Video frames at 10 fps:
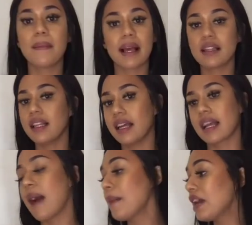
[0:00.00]
I'm like, look,
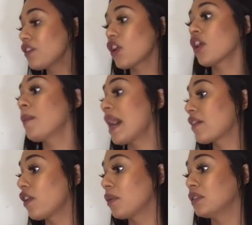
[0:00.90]
I'm not even going to go back
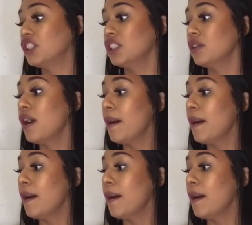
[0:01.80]
and forth with you.